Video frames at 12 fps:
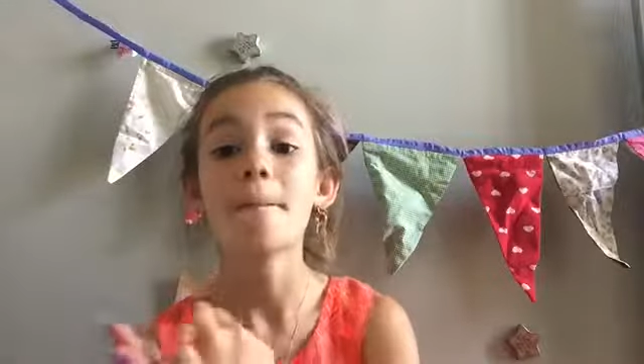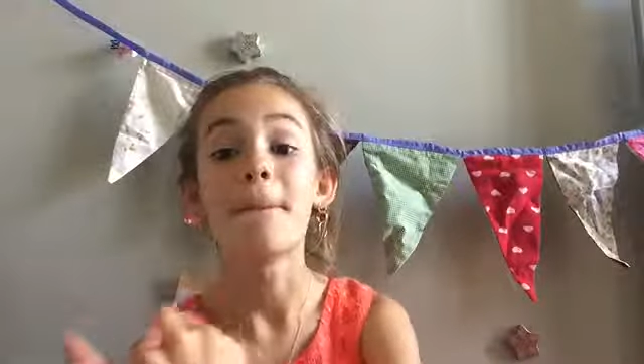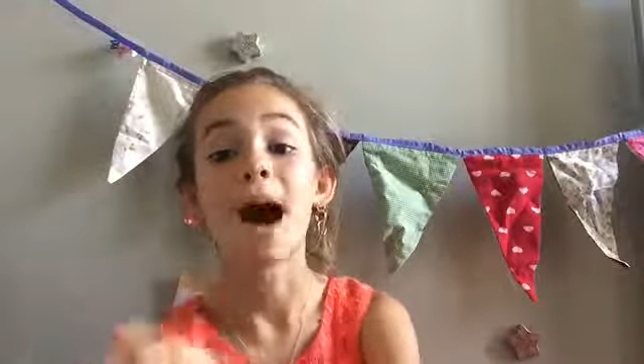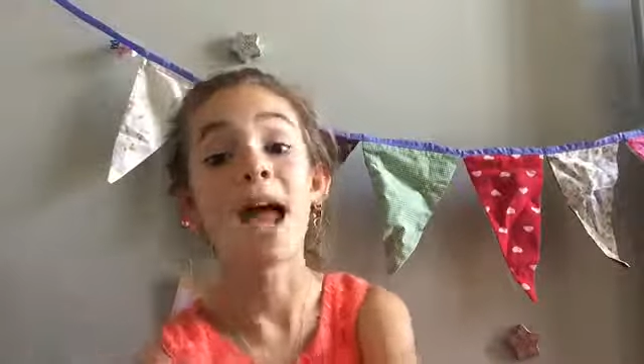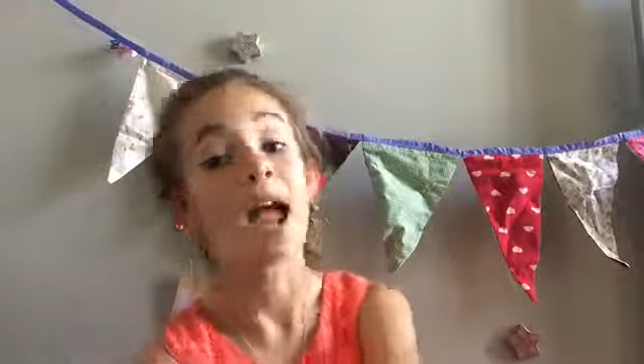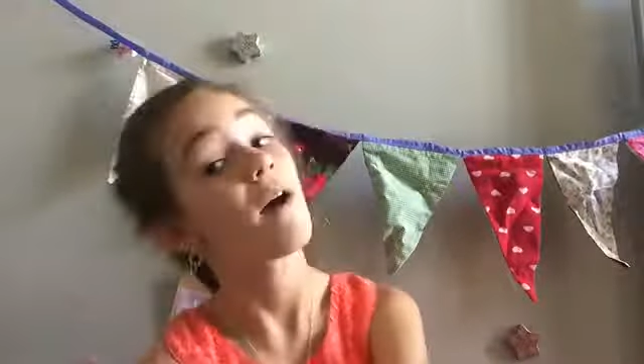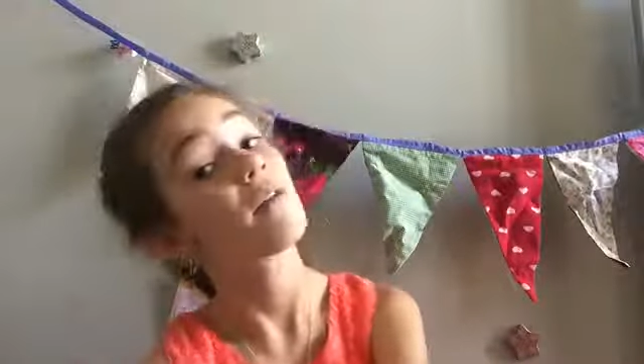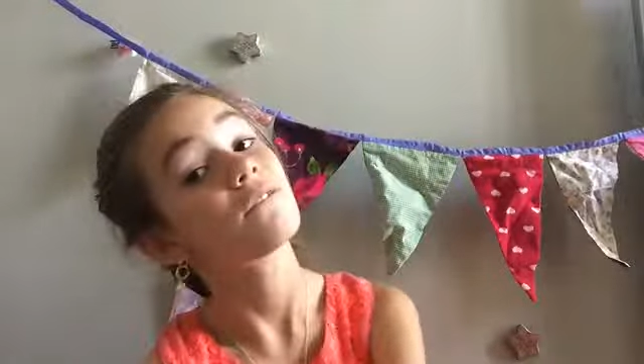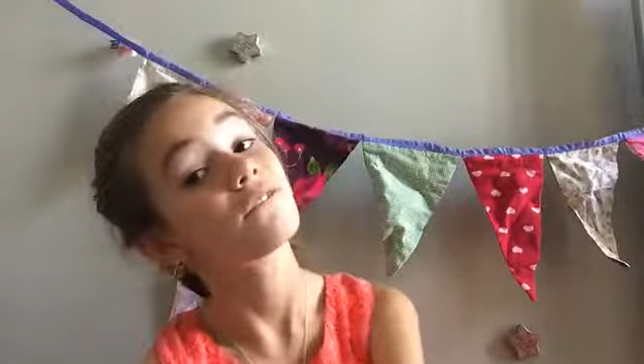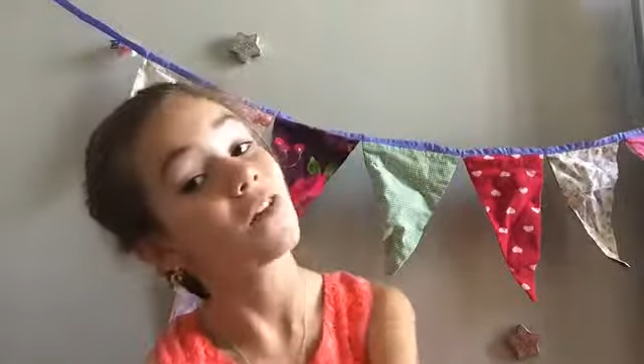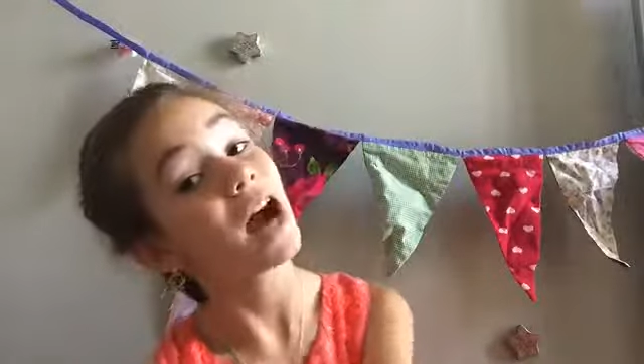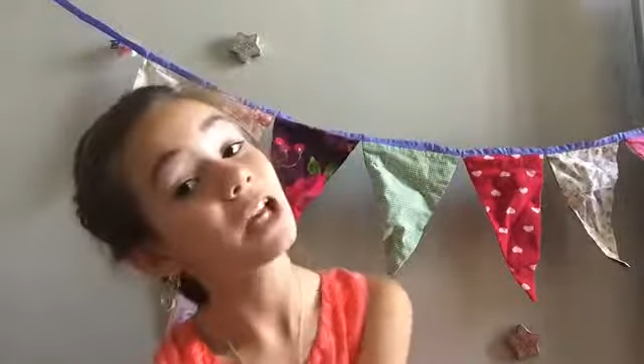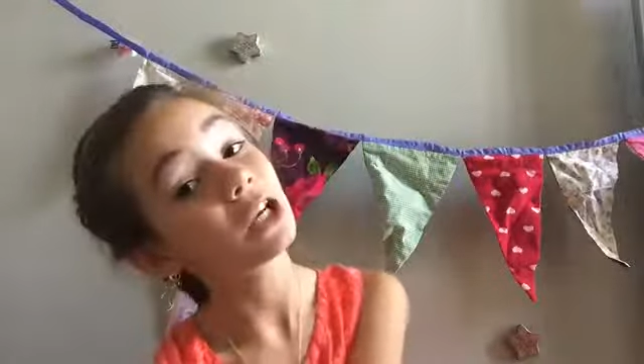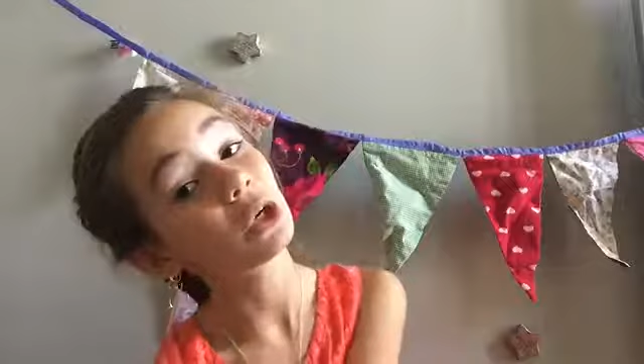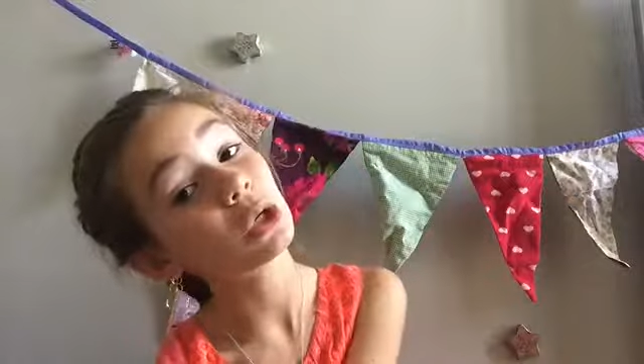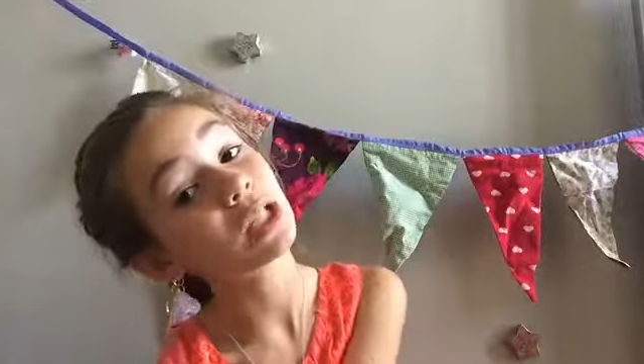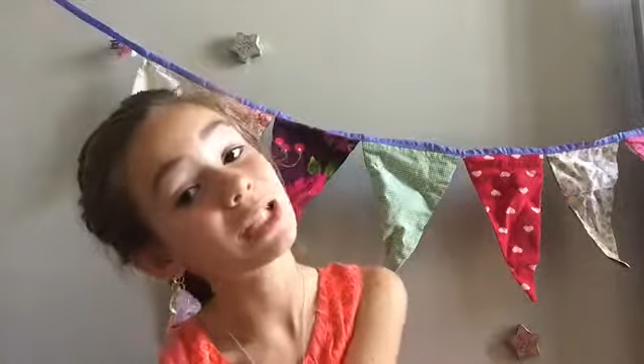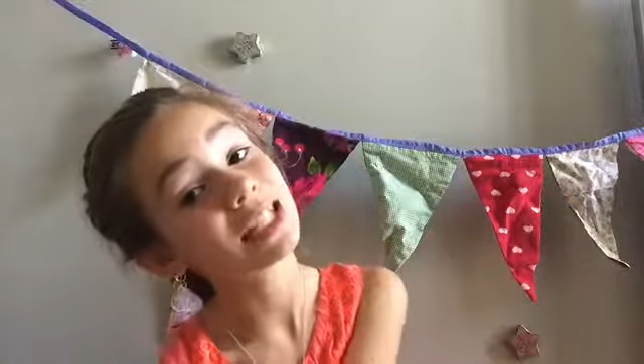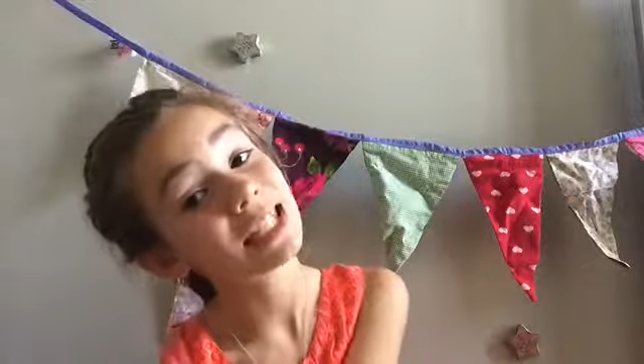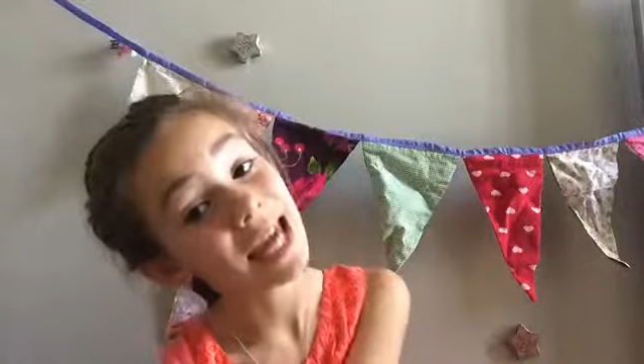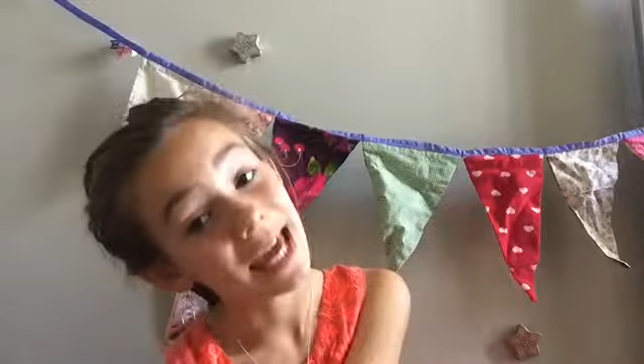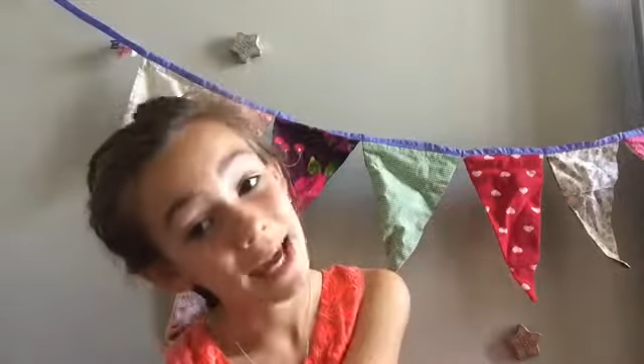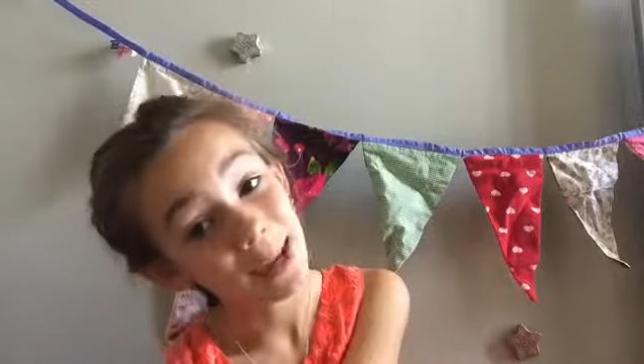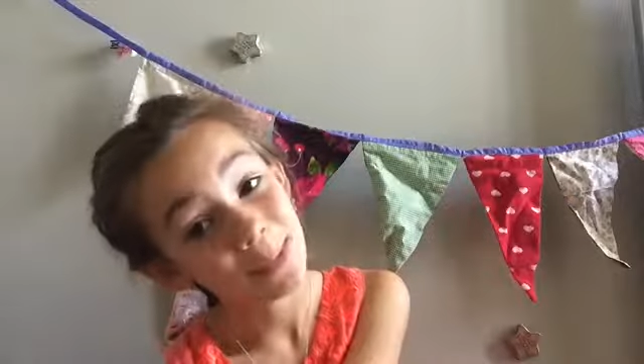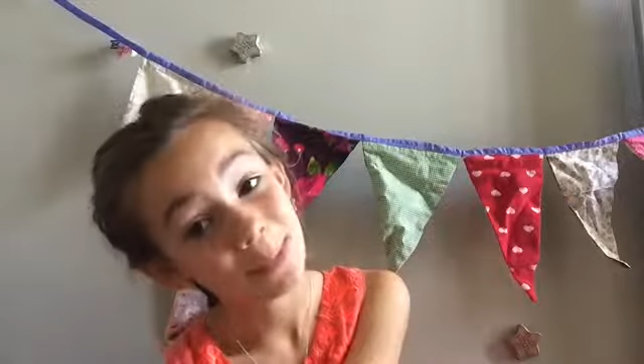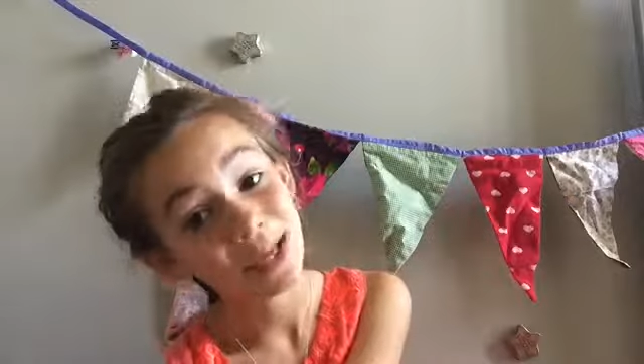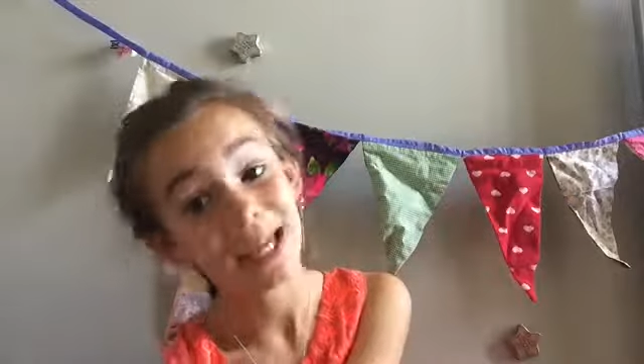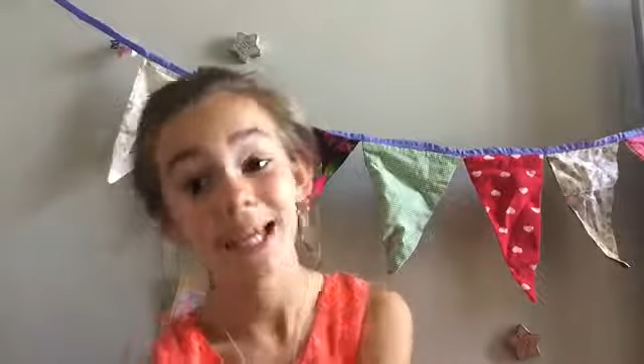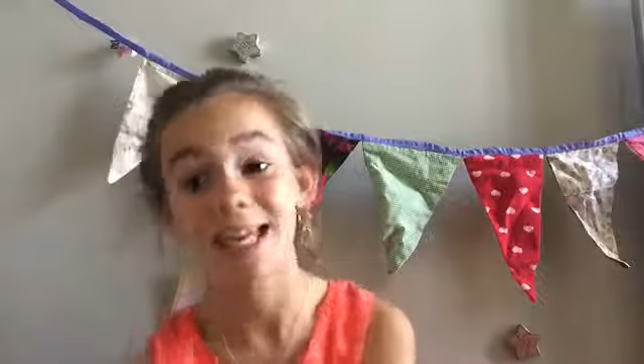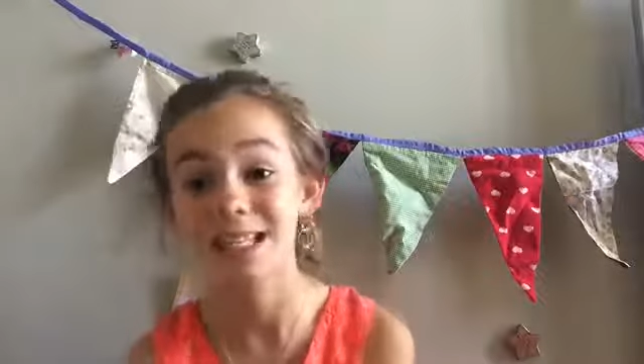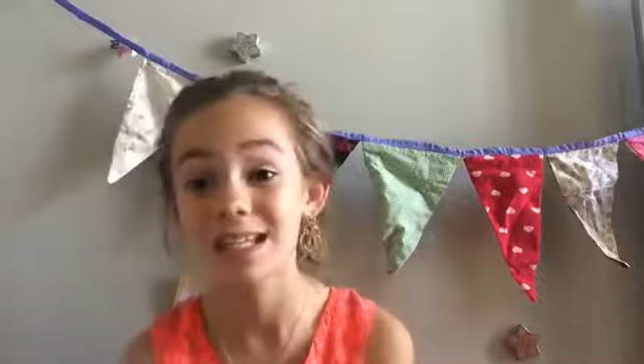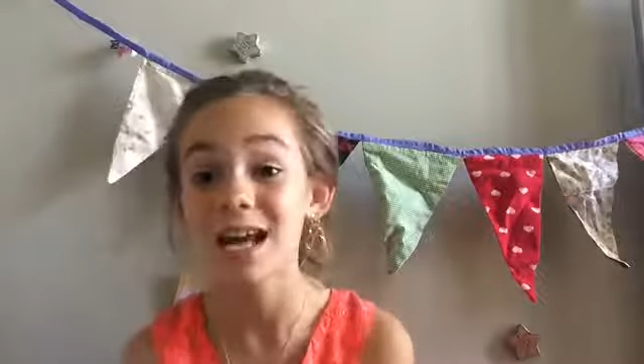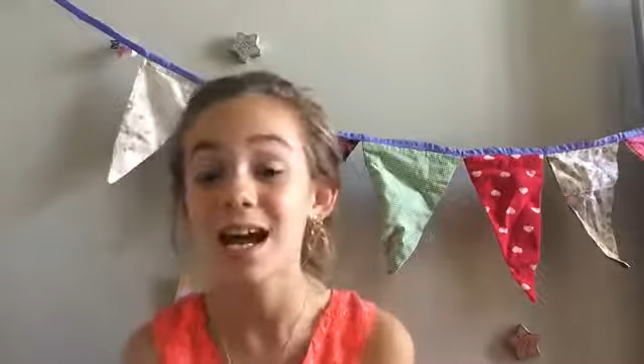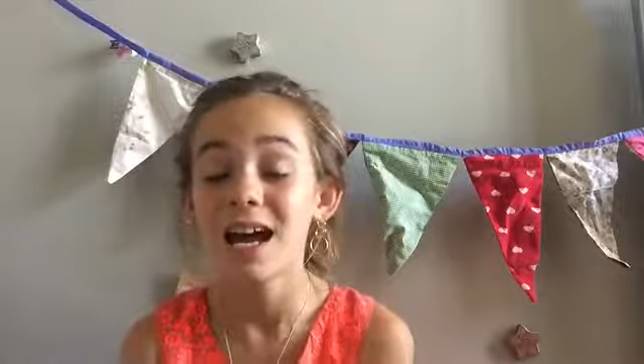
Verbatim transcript: my final tip is